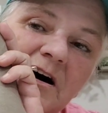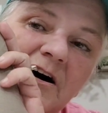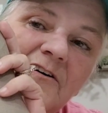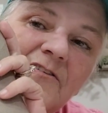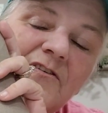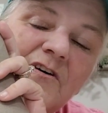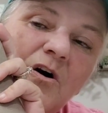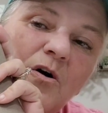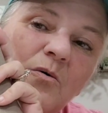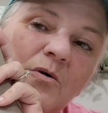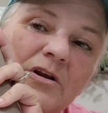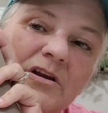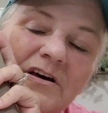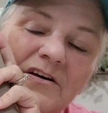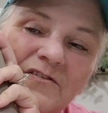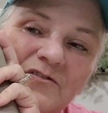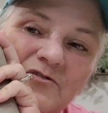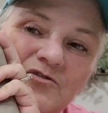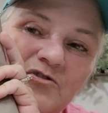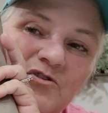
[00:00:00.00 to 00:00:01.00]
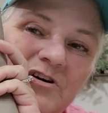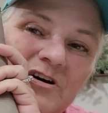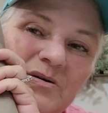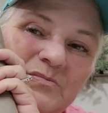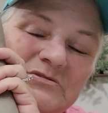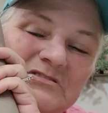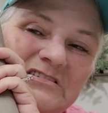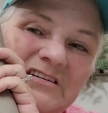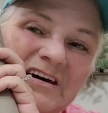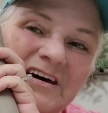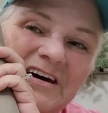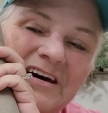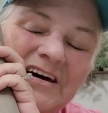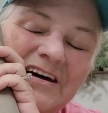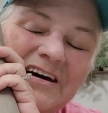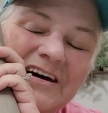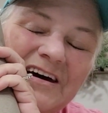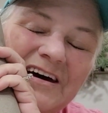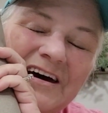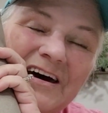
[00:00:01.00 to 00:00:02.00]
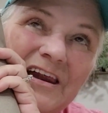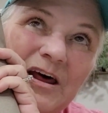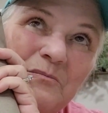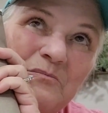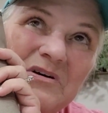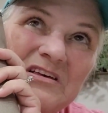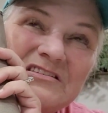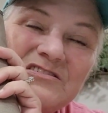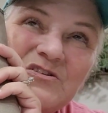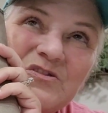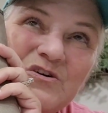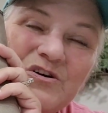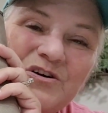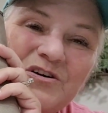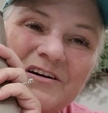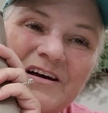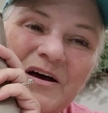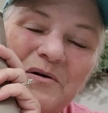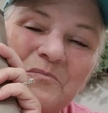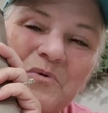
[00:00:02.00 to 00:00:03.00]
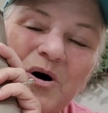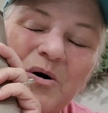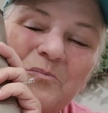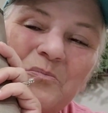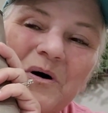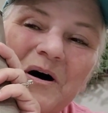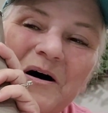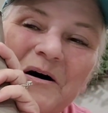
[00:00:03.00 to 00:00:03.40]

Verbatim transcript: I saw on Instagram today, and I meant to look her name up.